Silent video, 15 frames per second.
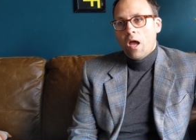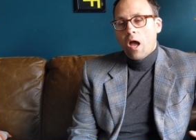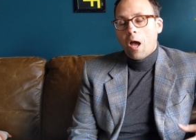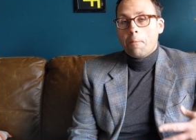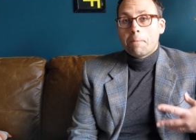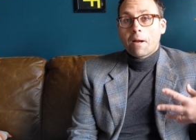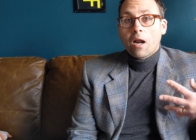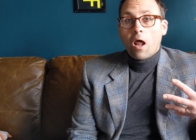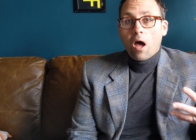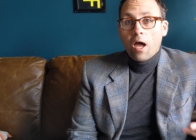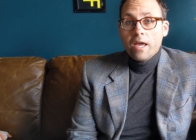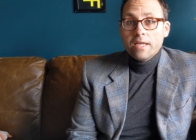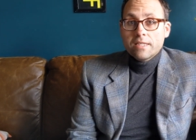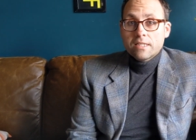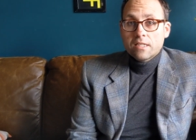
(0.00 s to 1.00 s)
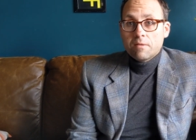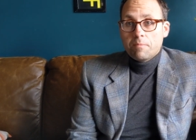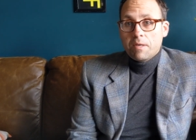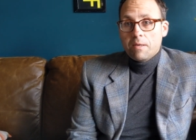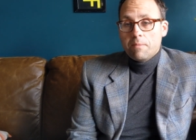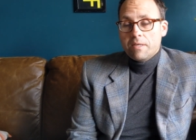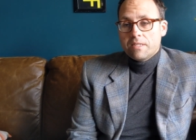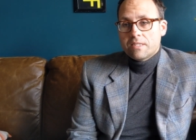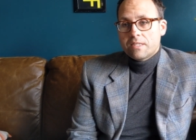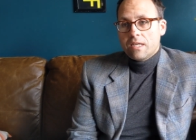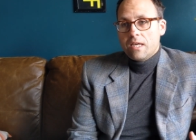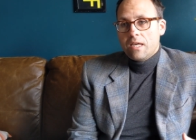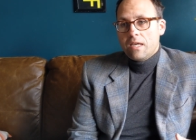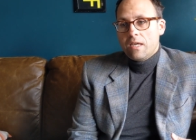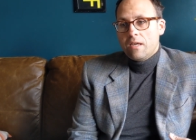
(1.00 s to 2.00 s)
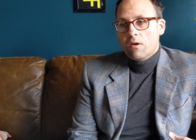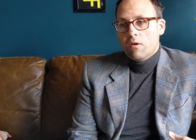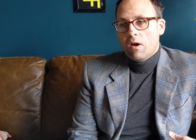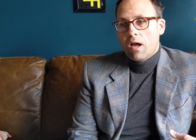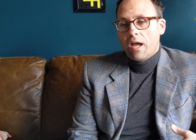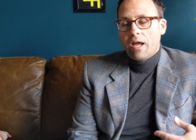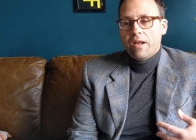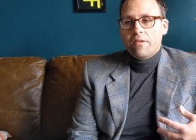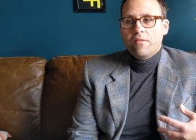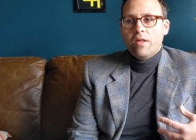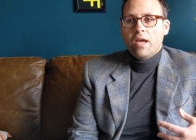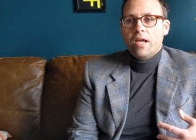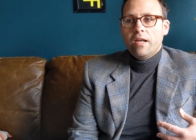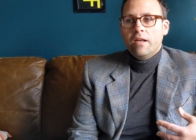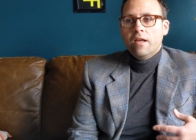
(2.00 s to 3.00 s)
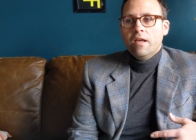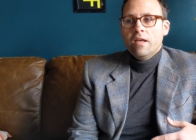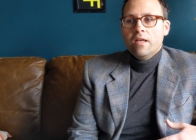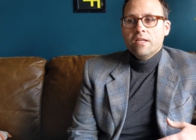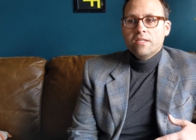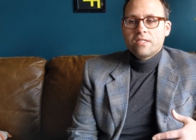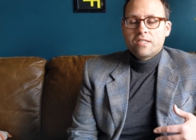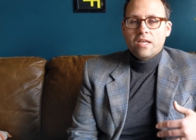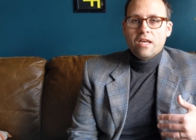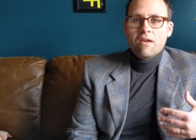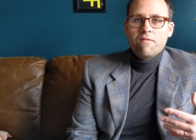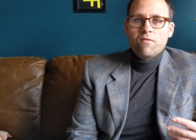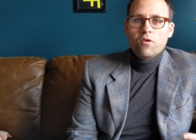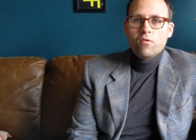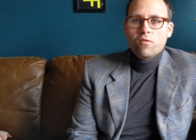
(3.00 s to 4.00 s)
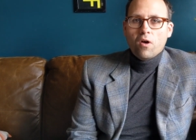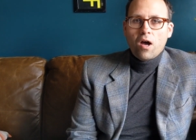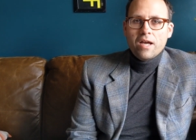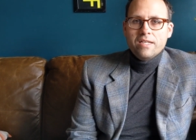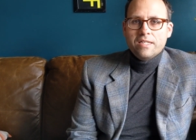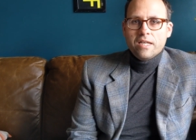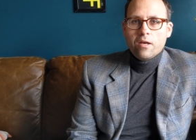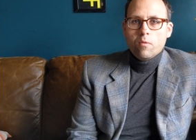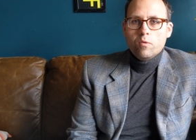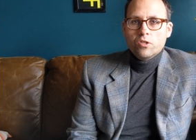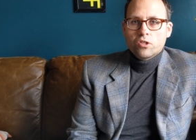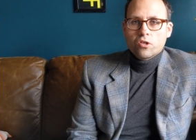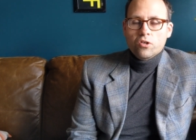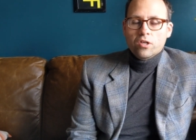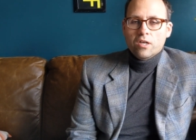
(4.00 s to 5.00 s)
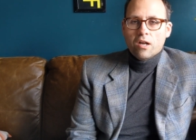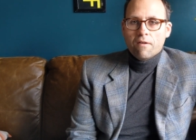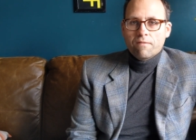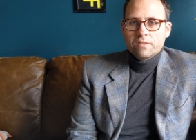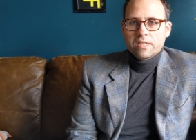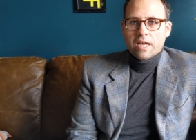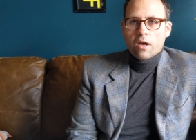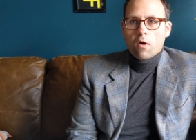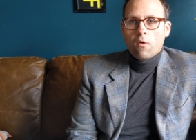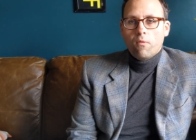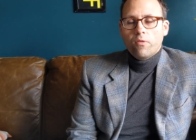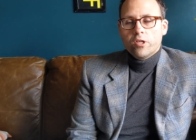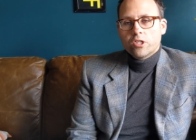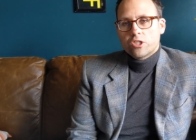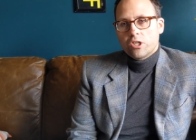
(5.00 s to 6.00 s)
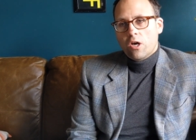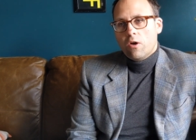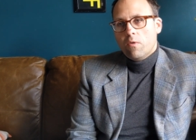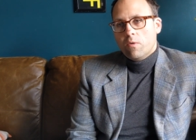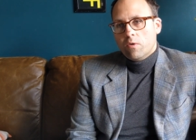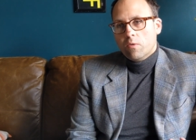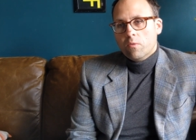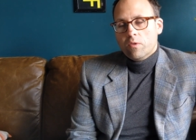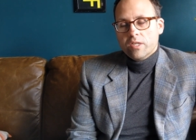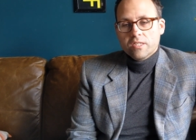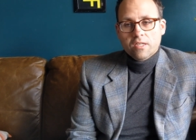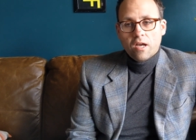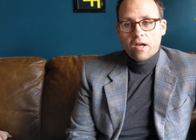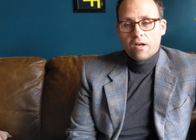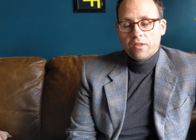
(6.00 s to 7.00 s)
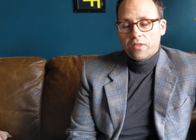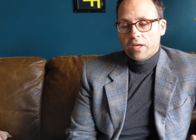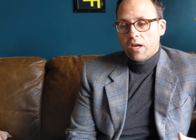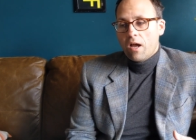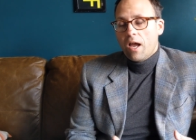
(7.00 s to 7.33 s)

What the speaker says: apply to the BBC and then see if your idea was good enough to get on the show and all this kind of thing.